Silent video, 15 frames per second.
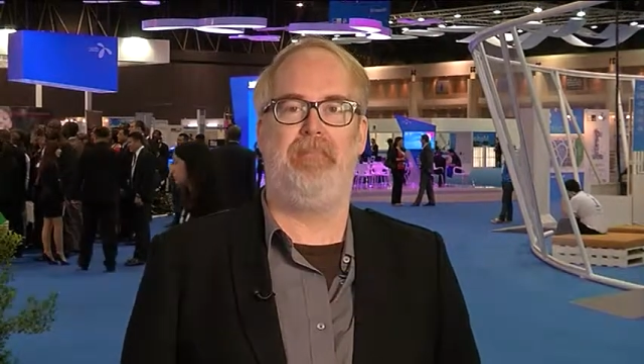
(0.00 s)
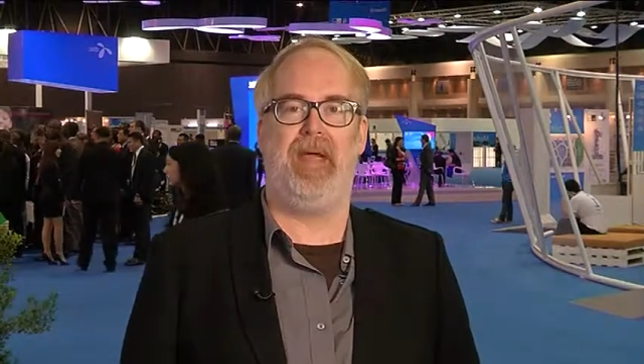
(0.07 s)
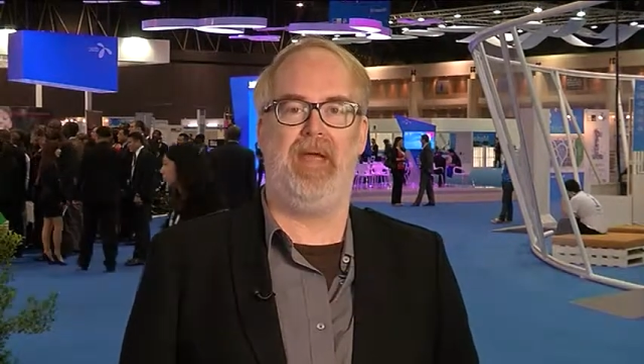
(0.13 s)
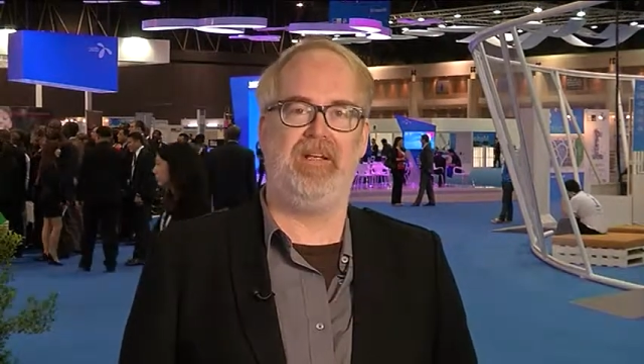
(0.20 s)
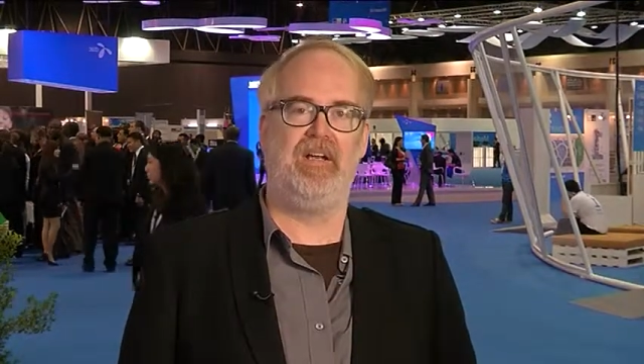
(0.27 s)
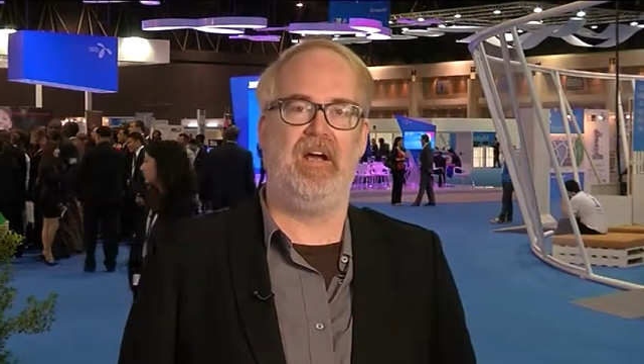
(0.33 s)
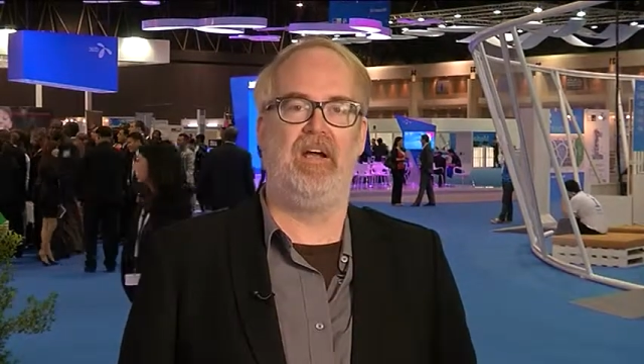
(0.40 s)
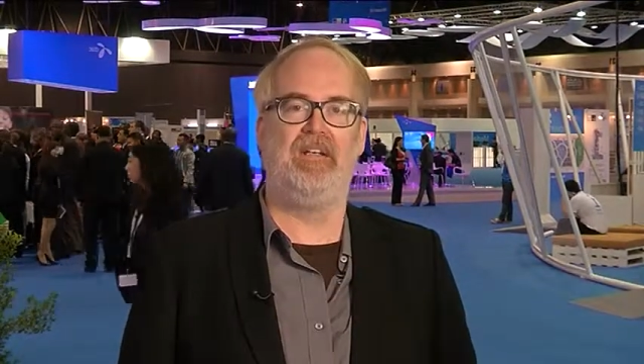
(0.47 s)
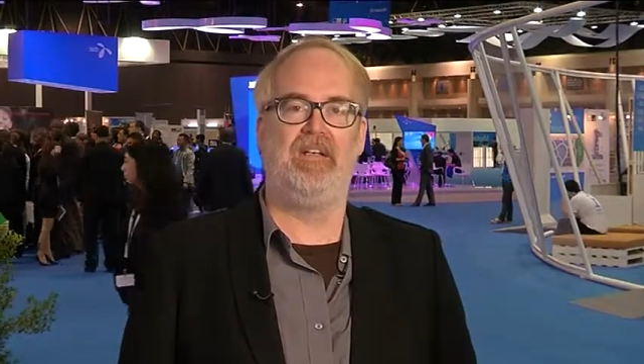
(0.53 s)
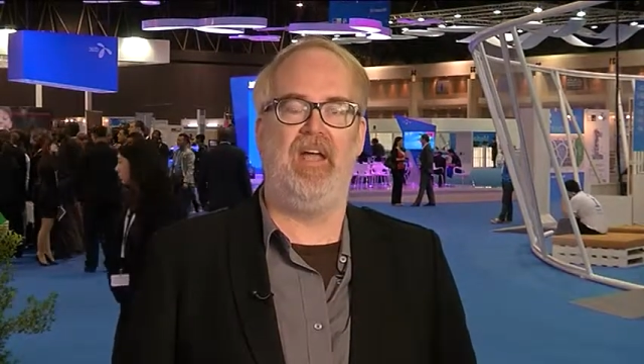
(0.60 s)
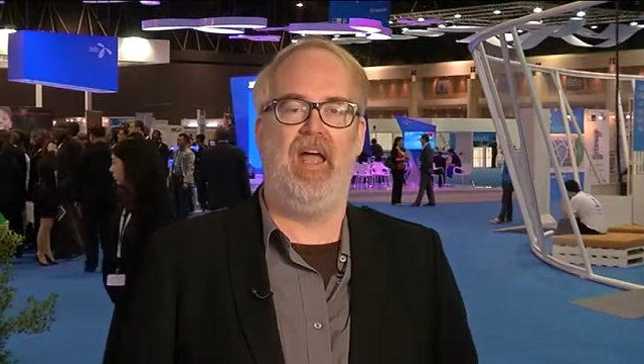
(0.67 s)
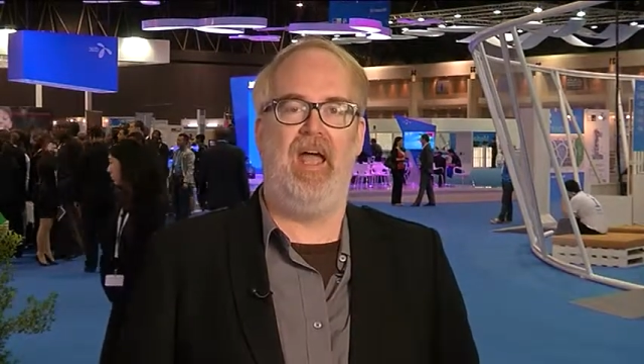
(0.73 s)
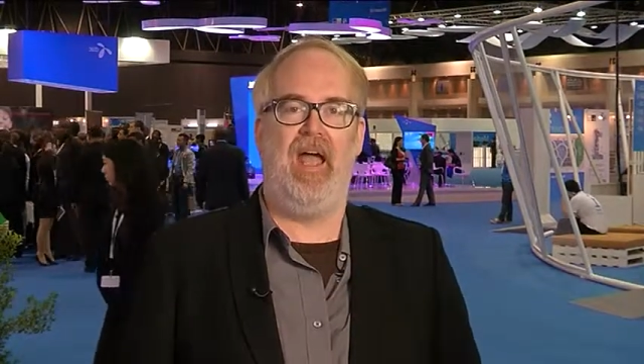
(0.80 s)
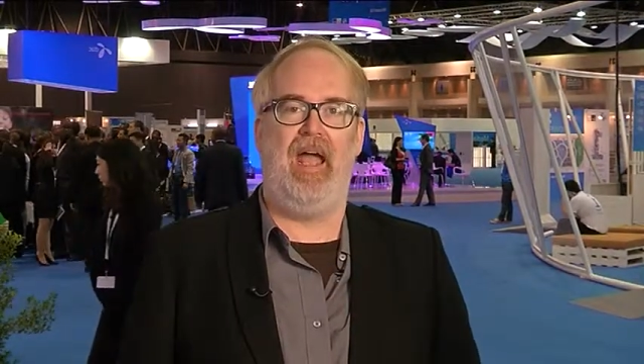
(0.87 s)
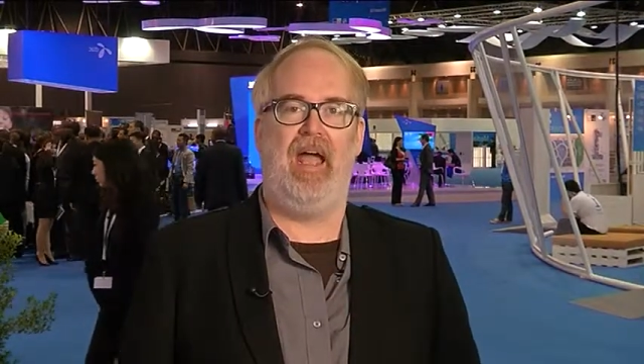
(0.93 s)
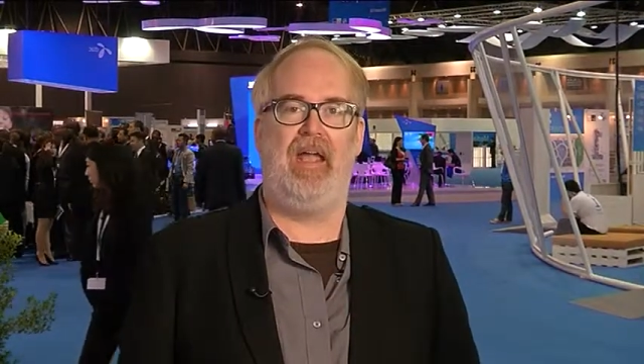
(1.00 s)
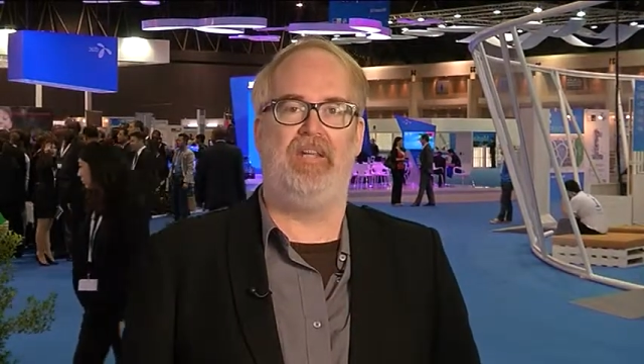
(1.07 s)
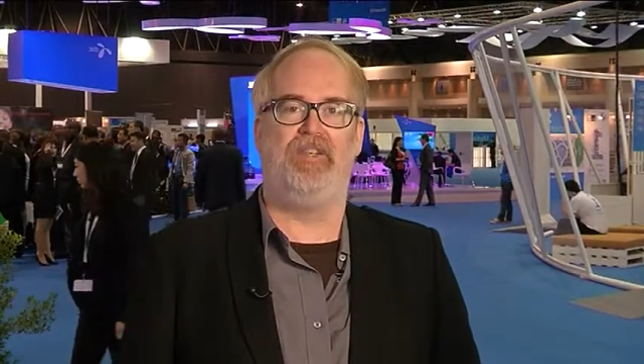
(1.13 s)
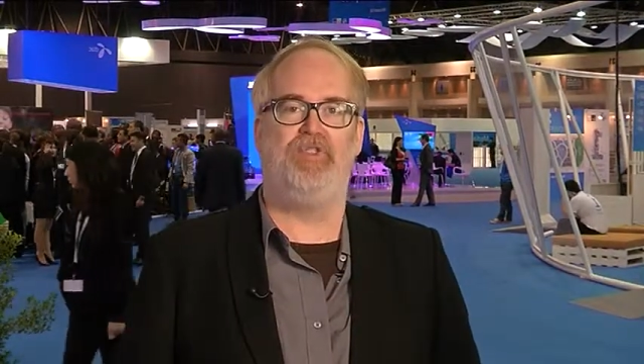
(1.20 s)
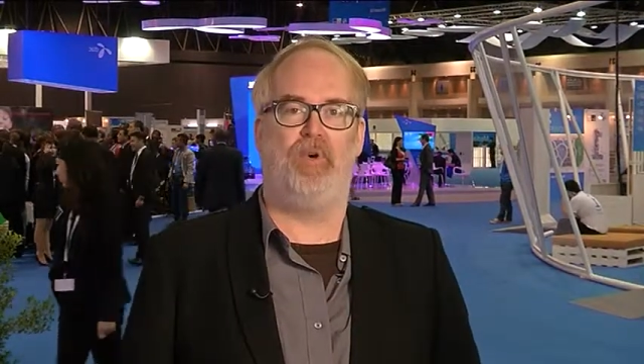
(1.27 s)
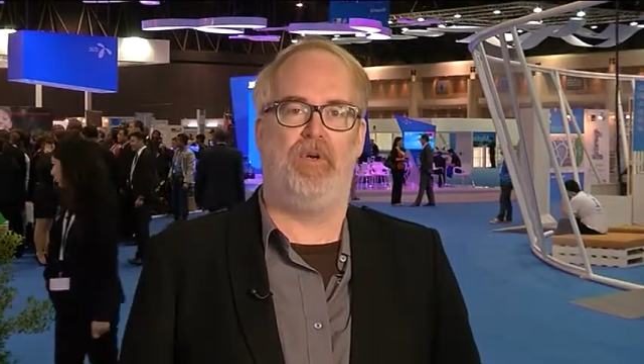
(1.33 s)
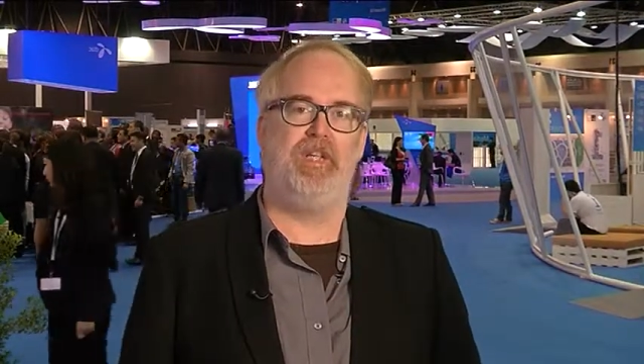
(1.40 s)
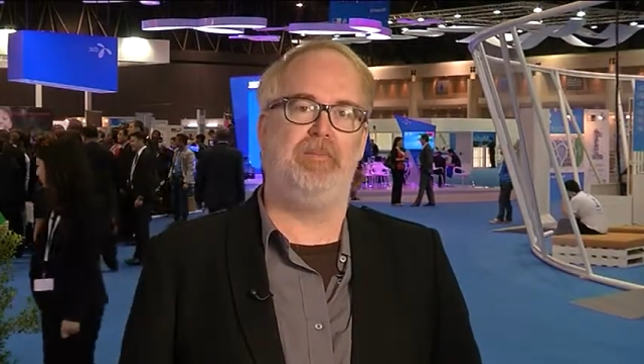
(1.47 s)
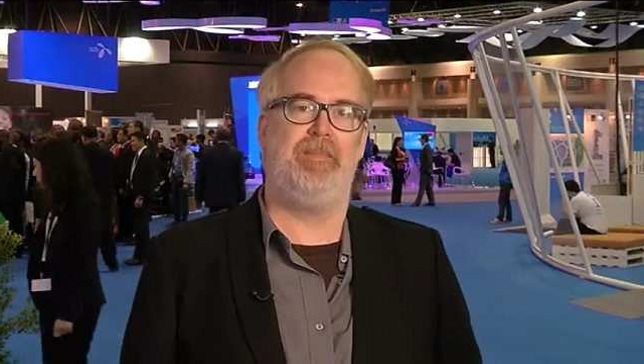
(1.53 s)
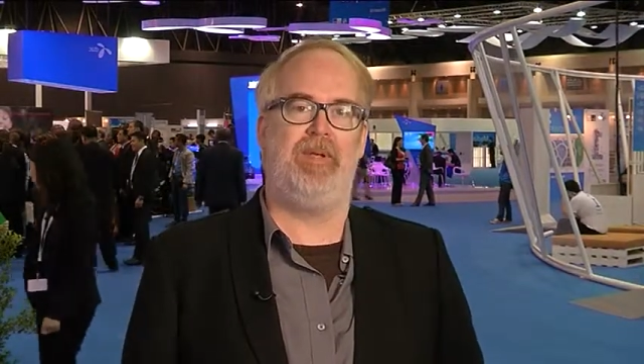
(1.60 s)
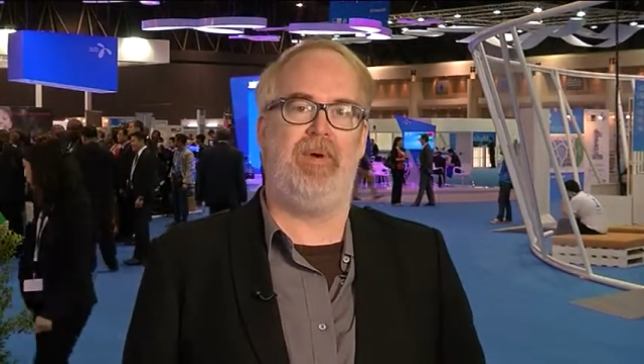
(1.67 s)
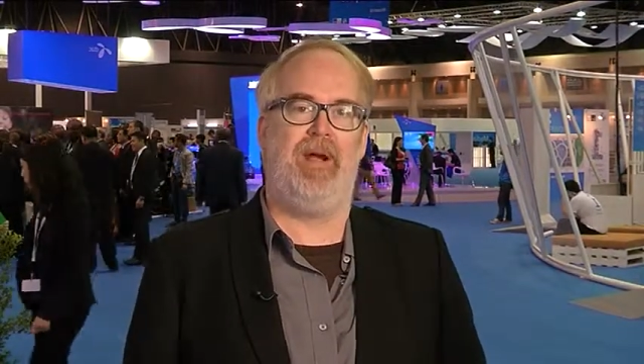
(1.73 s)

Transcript: Bangkok, and joining me